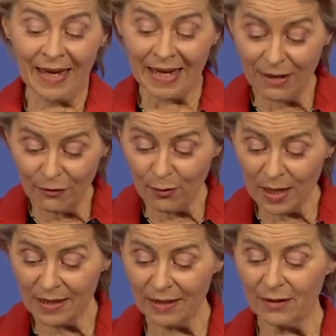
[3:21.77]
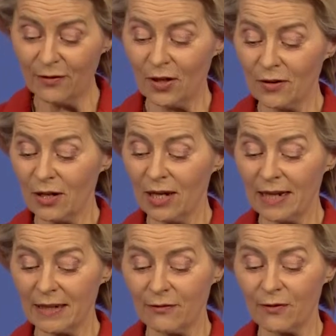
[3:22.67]
If we deliver on the
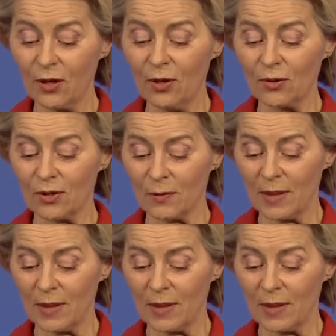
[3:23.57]
collective goals